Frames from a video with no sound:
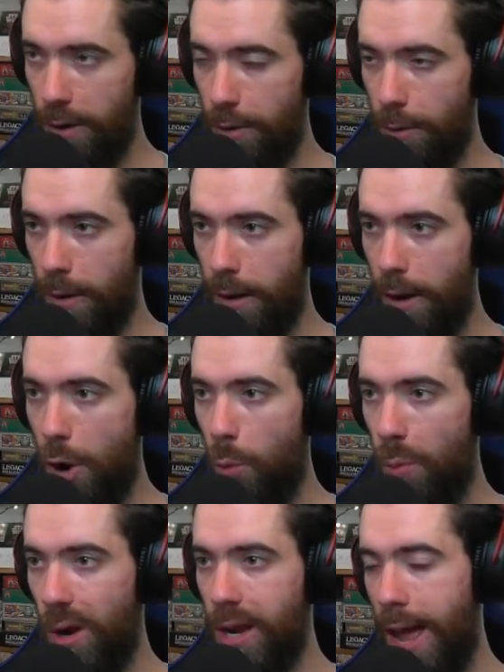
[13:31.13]
we do in an
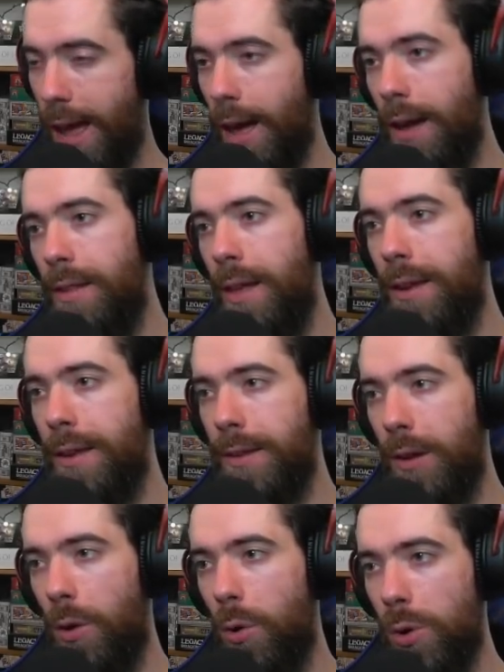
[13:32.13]
opening hand that
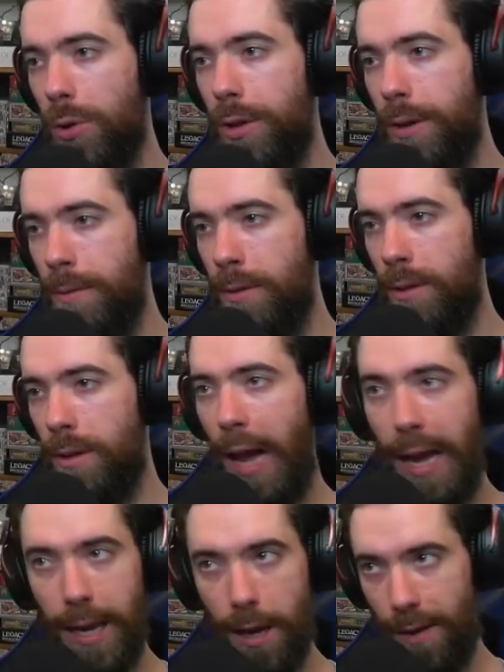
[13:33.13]
doesn't hold
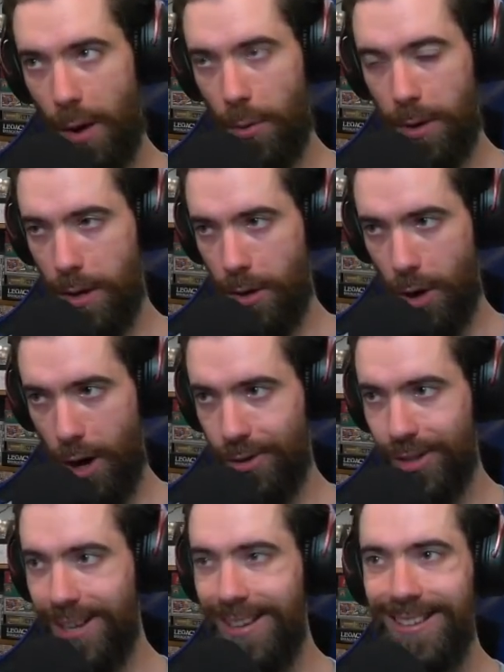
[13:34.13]
any of our key
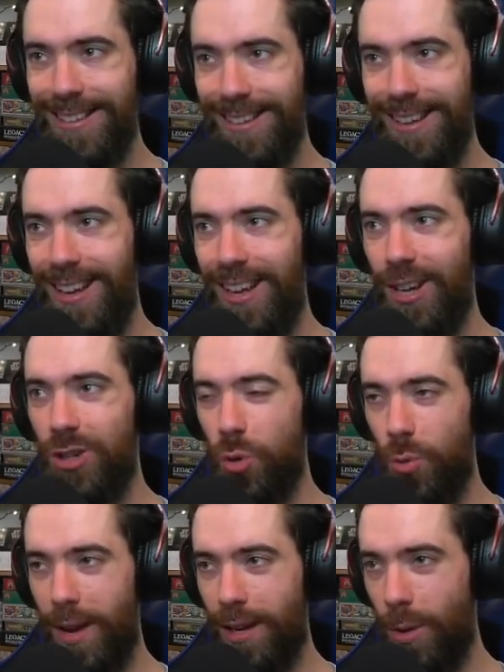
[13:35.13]
cards?
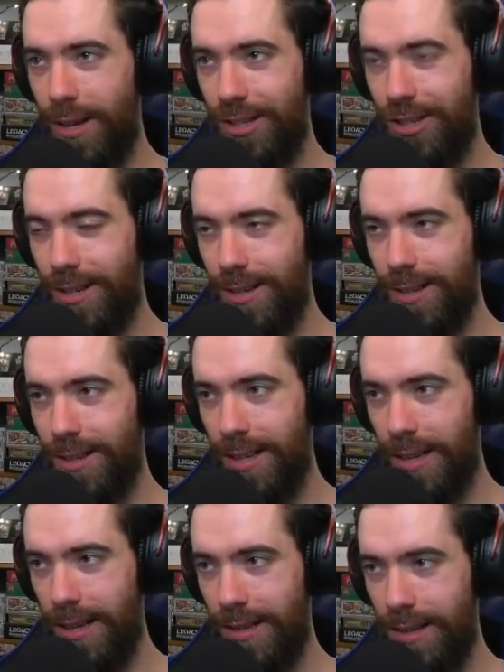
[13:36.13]
Great question.
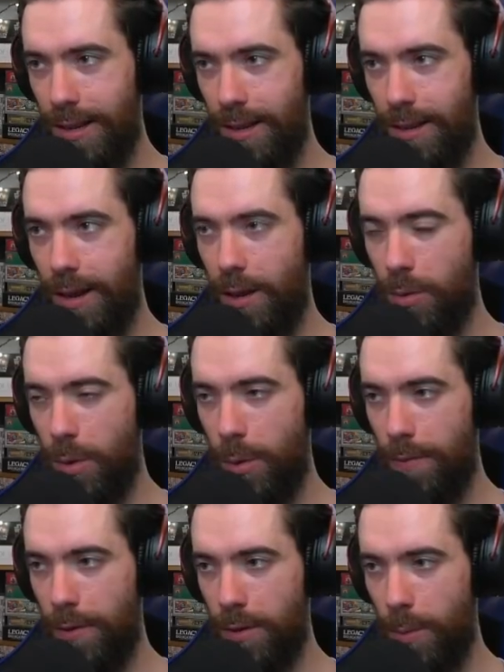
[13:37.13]
Let us see. I'll go
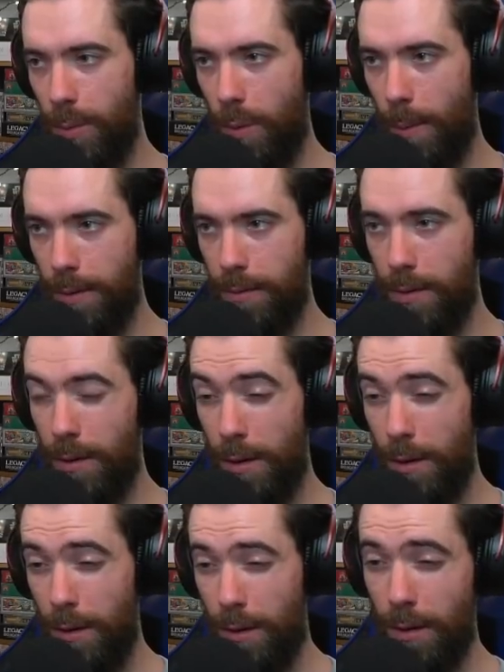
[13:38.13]
Invisible Woman
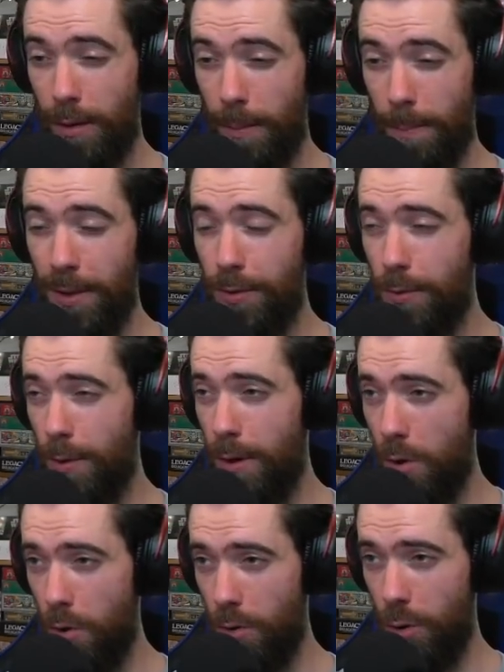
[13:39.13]
on the mystery
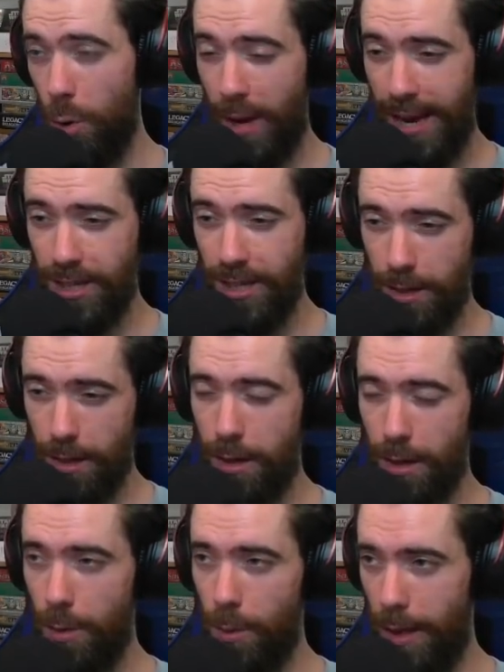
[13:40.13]
location,
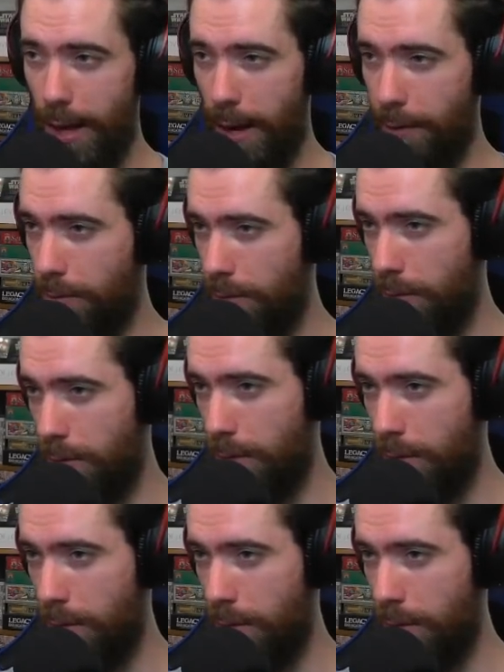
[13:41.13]
no less.